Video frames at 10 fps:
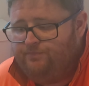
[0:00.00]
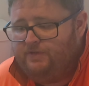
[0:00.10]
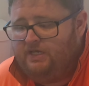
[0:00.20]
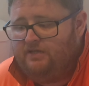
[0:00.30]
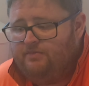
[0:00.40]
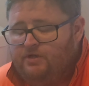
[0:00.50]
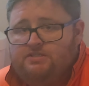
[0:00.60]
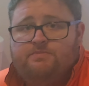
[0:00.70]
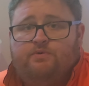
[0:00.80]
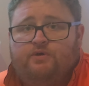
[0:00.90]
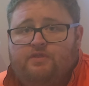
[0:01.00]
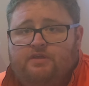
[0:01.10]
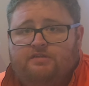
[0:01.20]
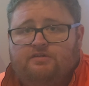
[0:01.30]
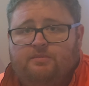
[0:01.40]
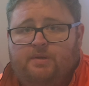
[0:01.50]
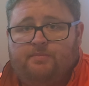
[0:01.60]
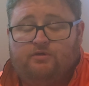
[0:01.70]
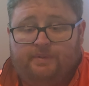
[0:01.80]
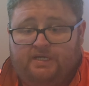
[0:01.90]
Now the most important thing to
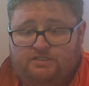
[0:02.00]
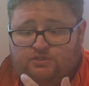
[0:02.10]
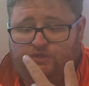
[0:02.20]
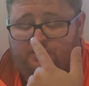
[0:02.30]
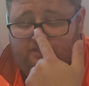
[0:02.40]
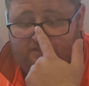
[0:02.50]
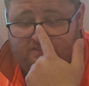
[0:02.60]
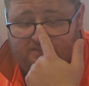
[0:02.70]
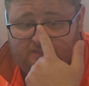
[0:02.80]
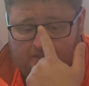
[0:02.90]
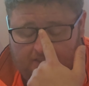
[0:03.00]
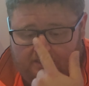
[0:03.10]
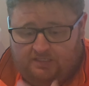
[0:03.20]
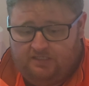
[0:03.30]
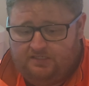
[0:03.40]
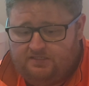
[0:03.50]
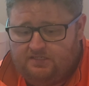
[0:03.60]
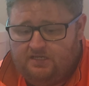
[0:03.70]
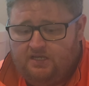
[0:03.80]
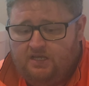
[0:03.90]
remember about toilets is
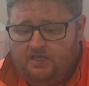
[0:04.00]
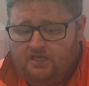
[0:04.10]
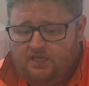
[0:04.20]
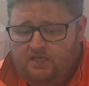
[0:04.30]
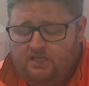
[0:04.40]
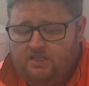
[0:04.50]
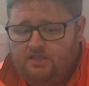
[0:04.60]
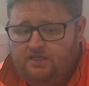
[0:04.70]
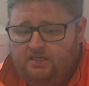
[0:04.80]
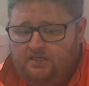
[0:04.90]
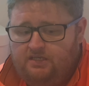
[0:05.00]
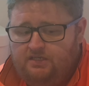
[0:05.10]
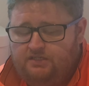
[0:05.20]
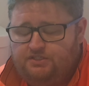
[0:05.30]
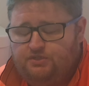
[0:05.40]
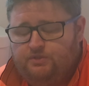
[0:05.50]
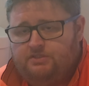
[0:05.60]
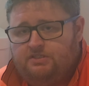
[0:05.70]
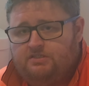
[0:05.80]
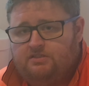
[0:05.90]
the sewer
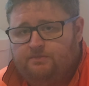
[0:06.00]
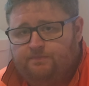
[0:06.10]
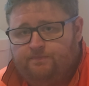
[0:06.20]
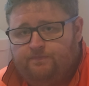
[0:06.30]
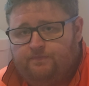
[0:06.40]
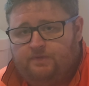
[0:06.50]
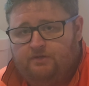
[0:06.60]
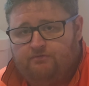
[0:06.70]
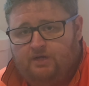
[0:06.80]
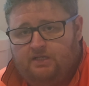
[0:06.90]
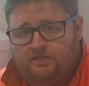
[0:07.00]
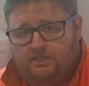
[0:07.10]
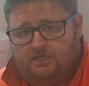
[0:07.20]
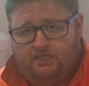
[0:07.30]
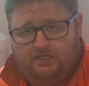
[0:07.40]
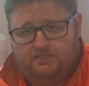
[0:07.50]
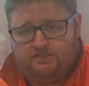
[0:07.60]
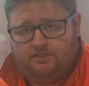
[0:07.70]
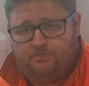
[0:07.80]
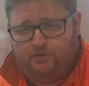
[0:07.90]
system that connects
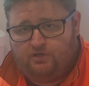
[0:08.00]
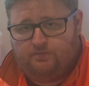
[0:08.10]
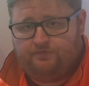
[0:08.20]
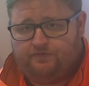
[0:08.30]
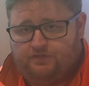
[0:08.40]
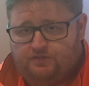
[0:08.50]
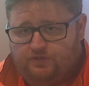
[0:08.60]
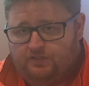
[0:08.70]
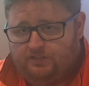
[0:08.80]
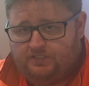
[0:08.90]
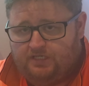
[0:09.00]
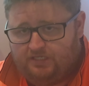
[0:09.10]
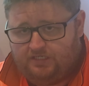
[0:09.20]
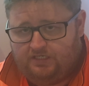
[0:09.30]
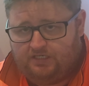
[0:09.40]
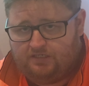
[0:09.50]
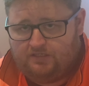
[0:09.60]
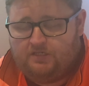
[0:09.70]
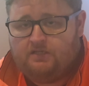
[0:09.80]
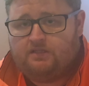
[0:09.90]
to the bottom of the toilet down here.
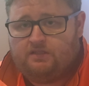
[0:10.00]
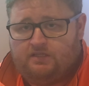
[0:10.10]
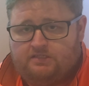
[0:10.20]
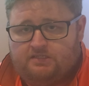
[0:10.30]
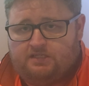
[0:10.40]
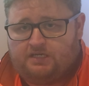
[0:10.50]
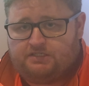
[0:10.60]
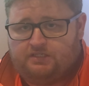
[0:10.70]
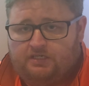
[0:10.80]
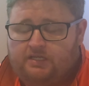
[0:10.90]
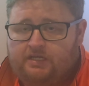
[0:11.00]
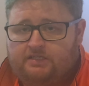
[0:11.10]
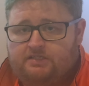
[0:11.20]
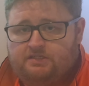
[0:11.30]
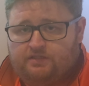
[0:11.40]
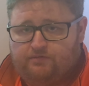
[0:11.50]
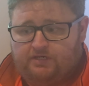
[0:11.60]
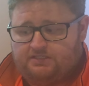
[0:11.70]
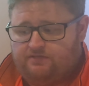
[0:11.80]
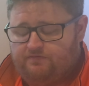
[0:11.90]
This is actually connected to the
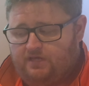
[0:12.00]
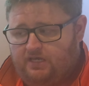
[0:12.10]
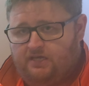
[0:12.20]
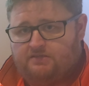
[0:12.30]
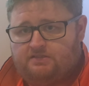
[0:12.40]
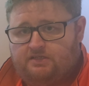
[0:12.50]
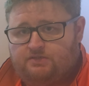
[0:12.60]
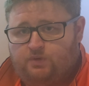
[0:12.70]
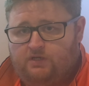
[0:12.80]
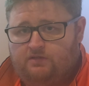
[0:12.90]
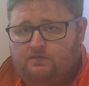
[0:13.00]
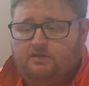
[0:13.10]
rest of the house as well.